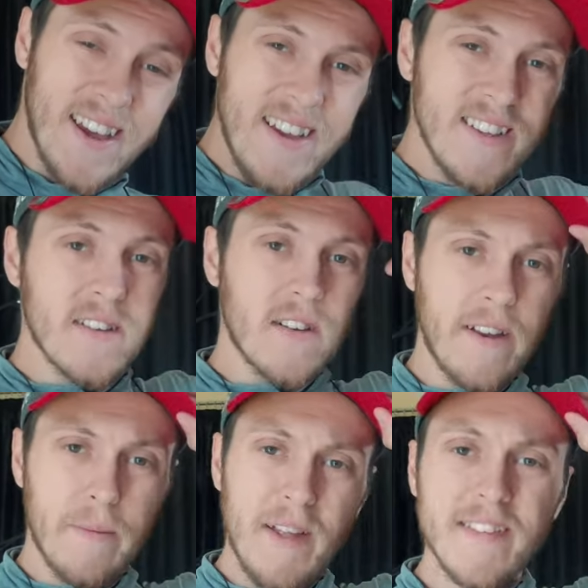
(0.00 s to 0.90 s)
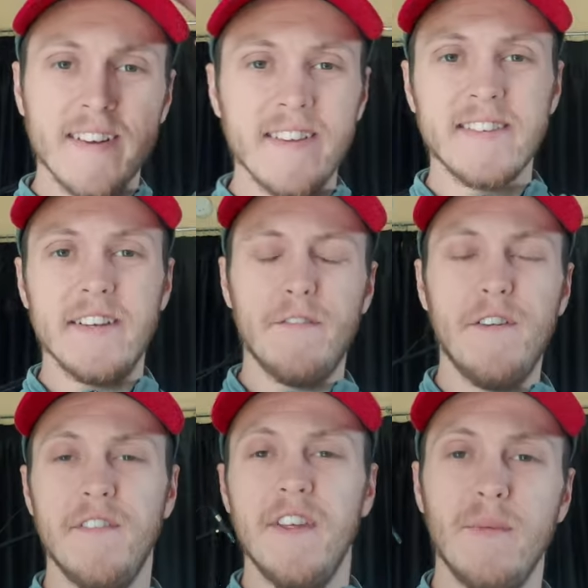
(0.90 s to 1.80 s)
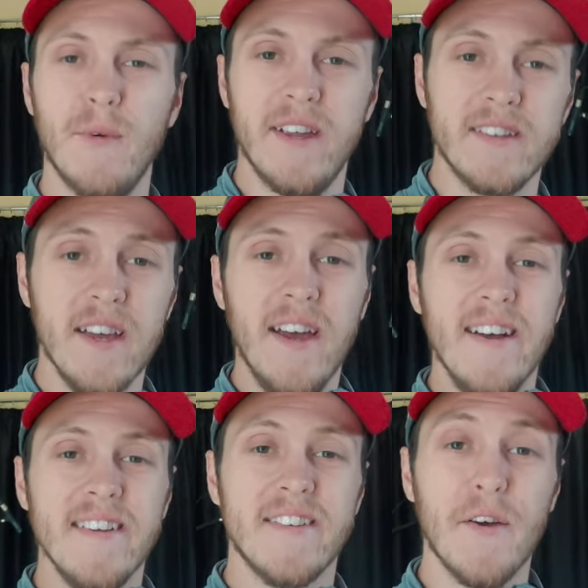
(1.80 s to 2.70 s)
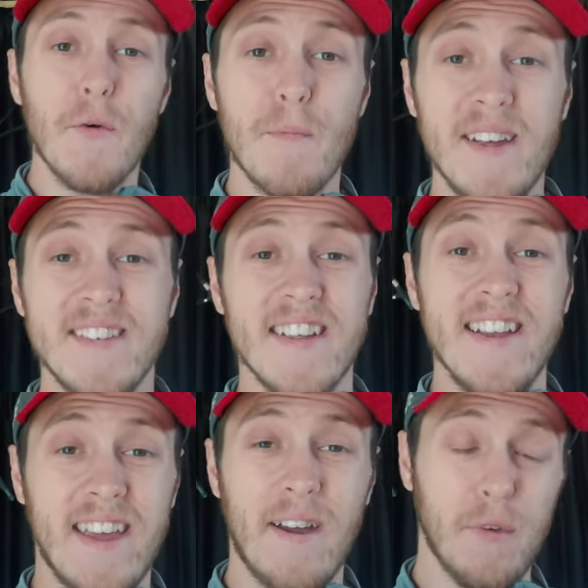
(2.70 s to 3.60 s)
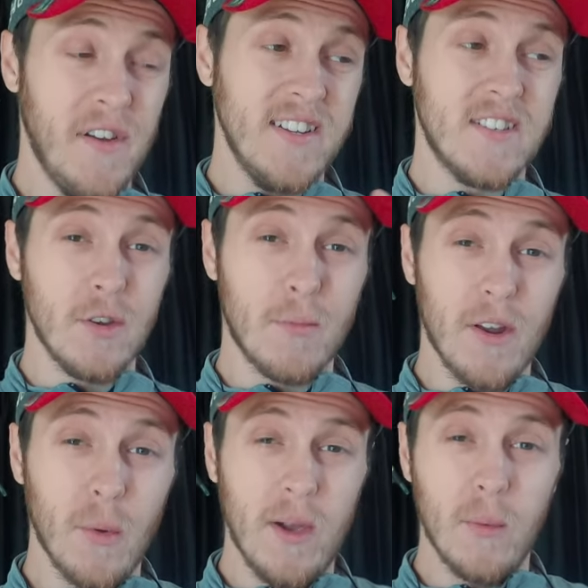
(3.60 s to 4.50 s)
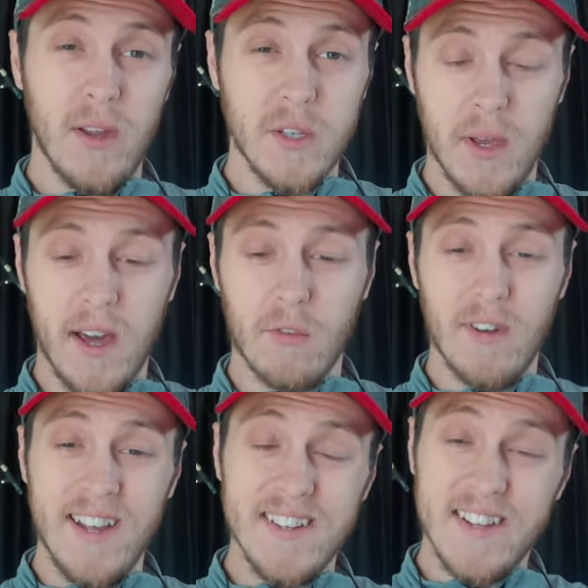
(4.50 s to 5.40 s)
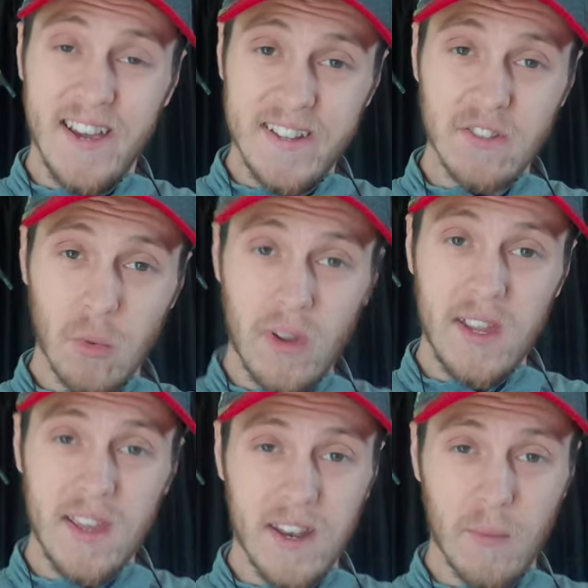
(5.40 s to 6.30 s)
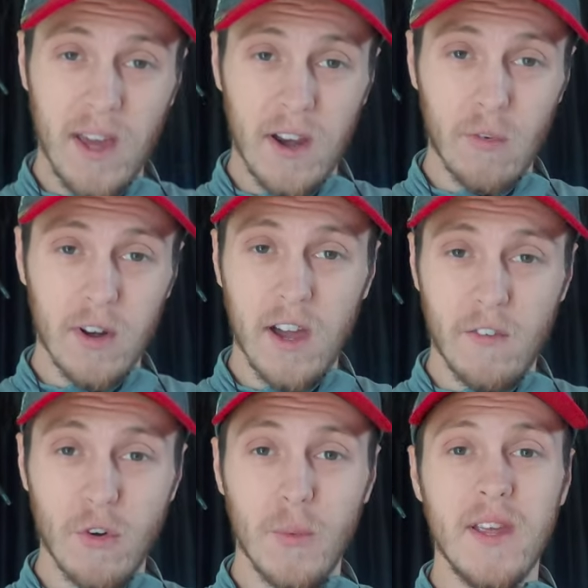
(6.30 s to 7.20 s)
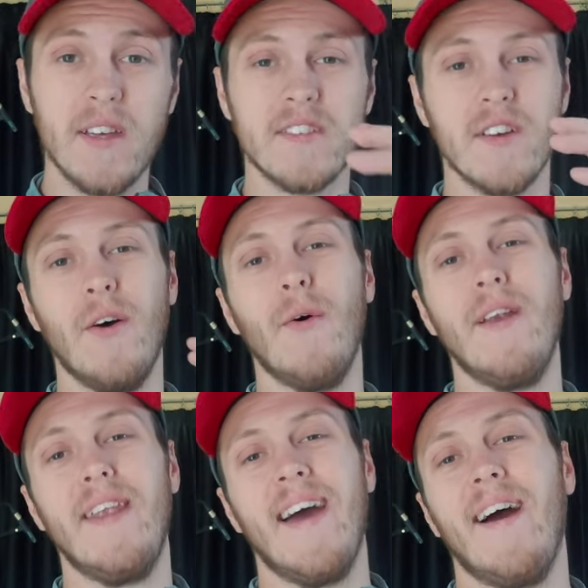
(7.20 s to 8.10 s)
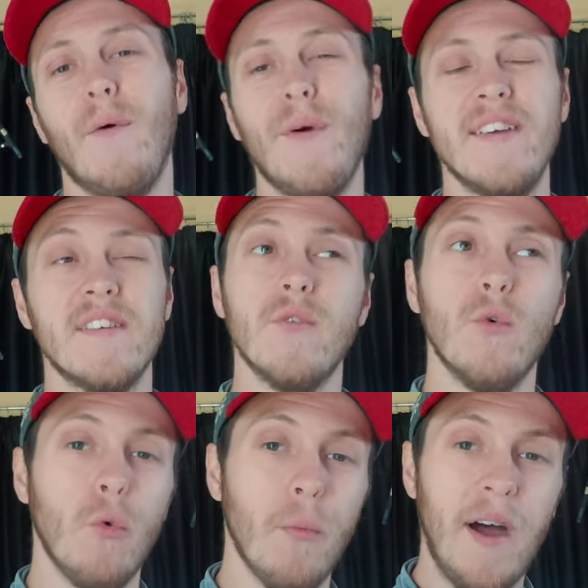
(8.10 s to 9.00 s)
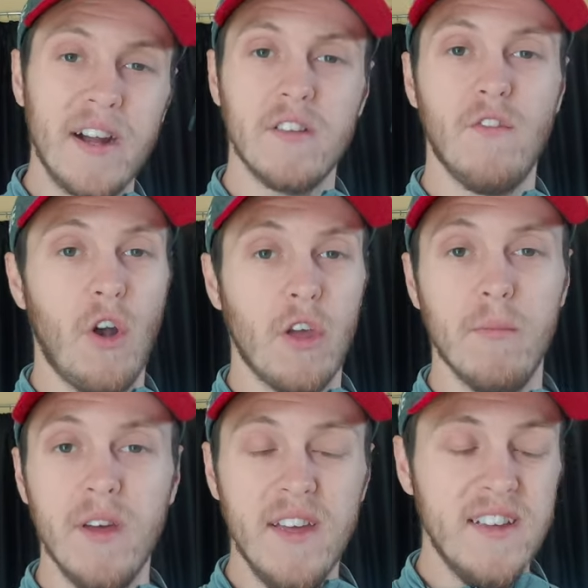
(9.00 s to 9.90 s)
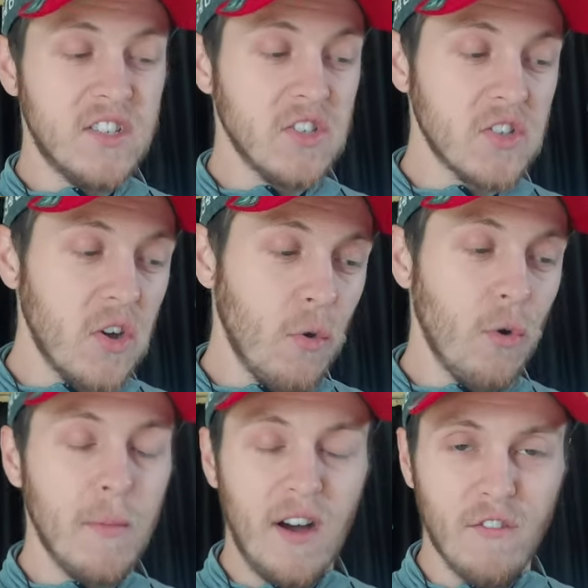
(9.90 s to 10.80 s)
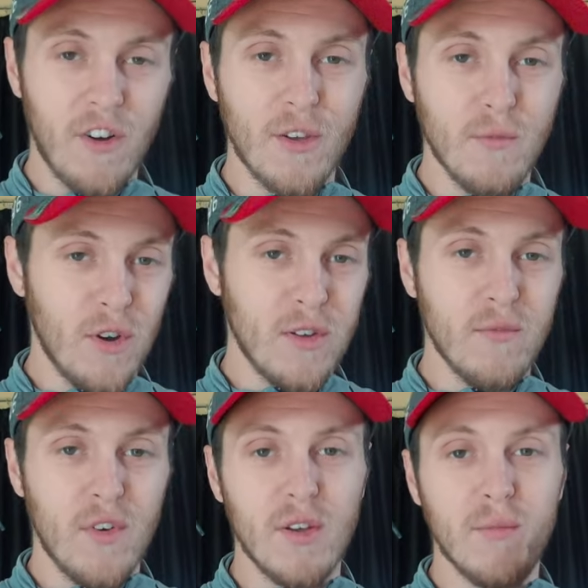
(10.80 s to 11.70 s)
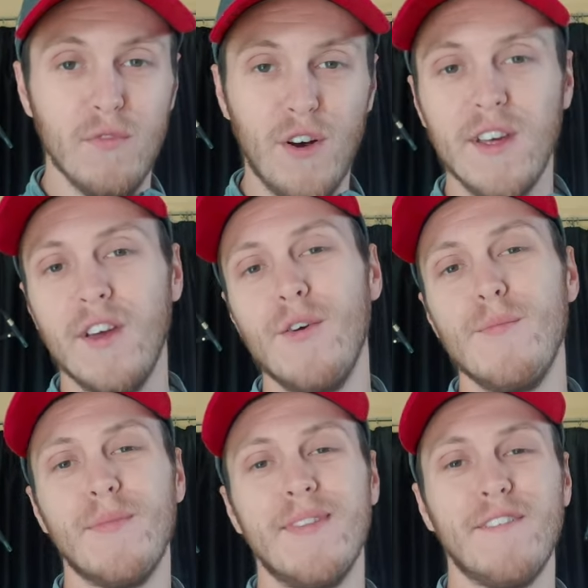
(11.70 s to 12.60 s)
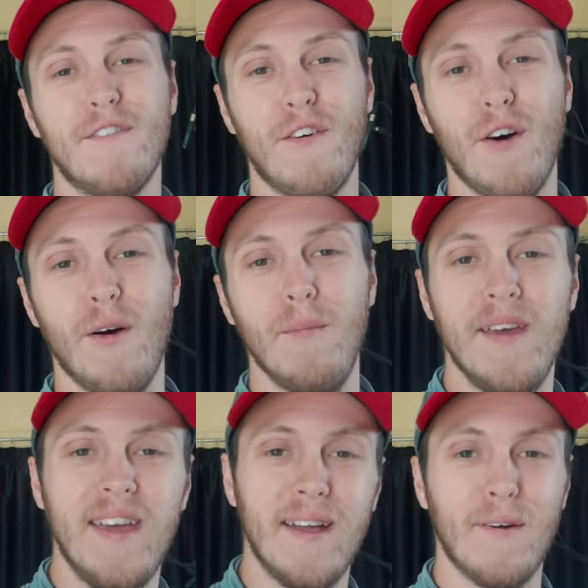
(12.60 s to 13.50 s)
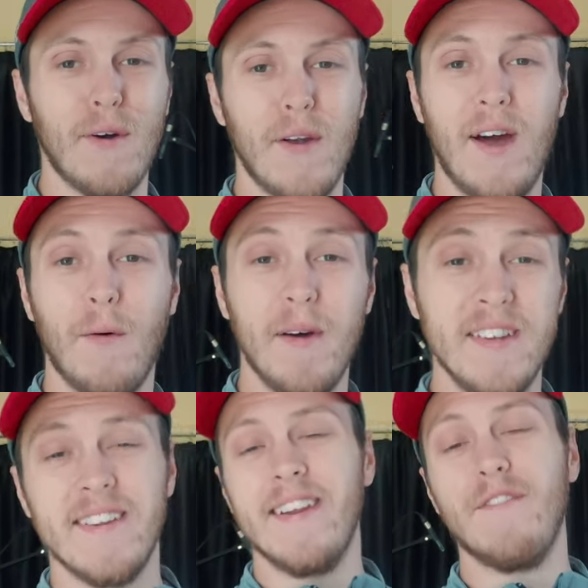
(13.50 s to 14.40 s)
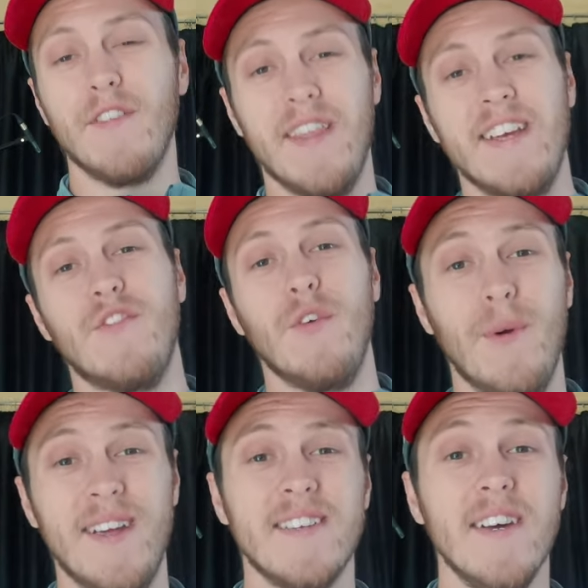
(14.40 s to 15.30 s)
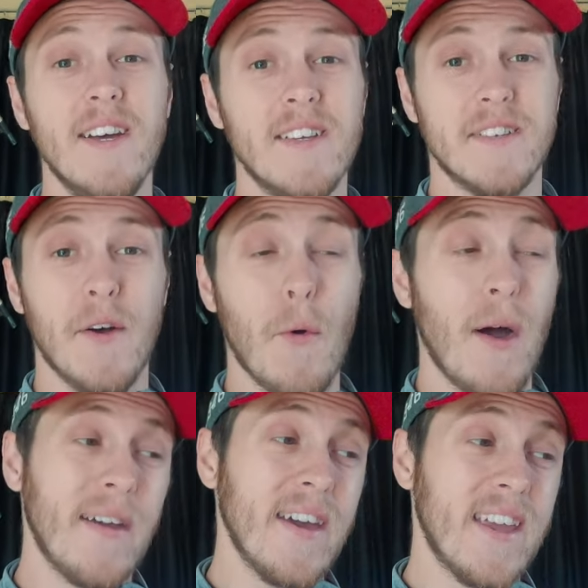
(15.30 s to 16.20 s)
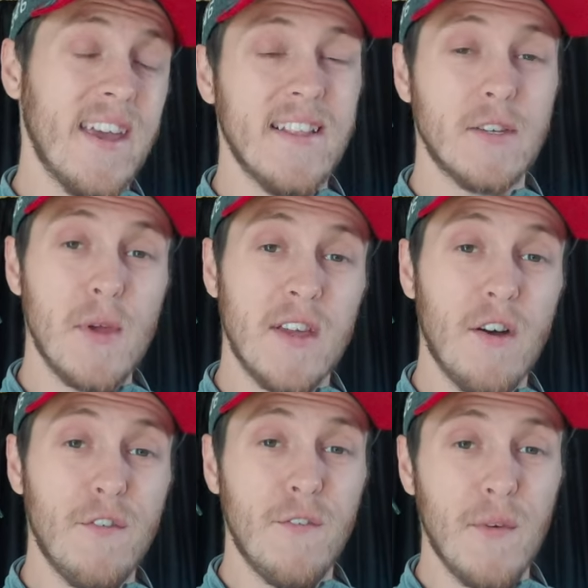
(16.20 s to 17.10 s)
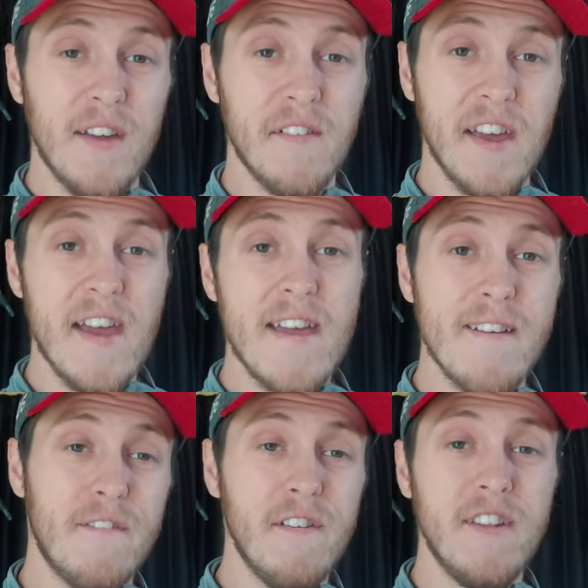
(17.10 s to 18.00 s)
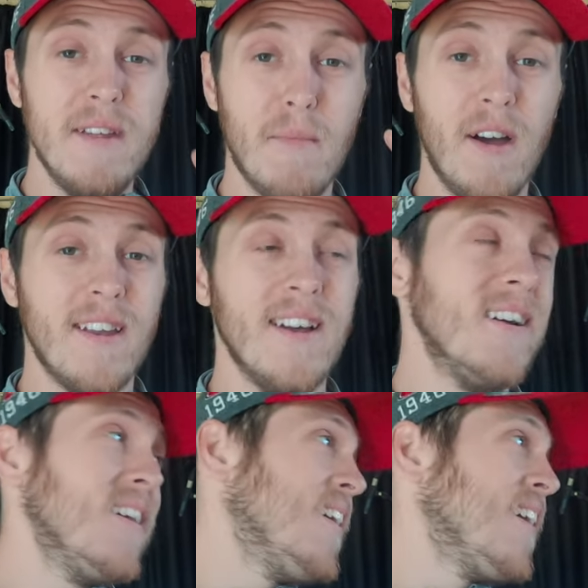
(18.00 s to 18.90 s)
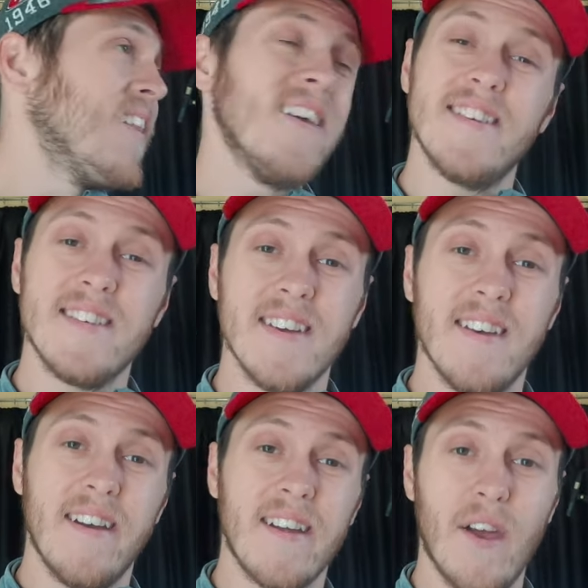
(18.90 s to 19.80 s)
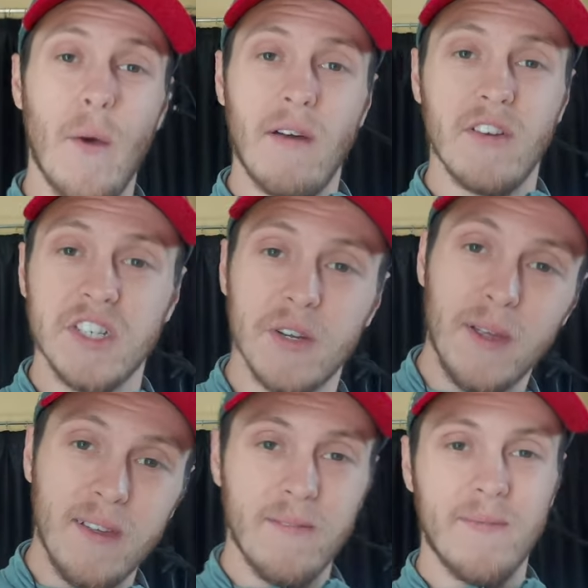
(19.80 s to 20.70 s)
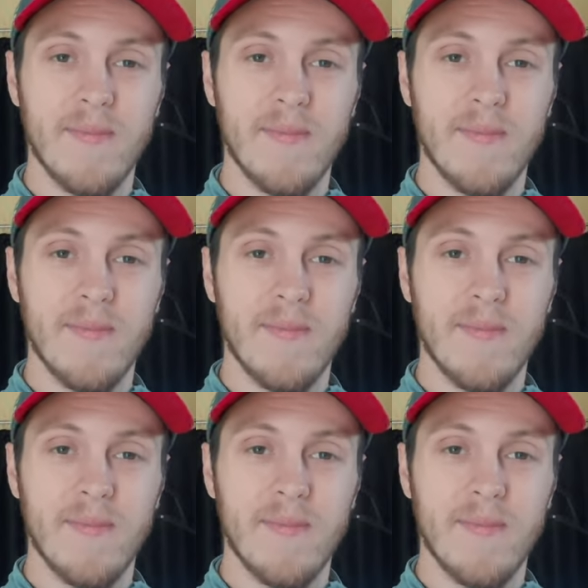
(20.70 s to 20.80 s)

That is kind of mental, isn't it? 15 weeks. So basically, yeah, we've had two pretty weird weeks. We had a really intense week and then we had a recovery week. So now it's all back to volume. It's just all about volume, volume, volume, volume from here on out, basically, for the next few weeks. So I'm going to kick this week off with a 15 miler. Let's uh, go have it, shall we?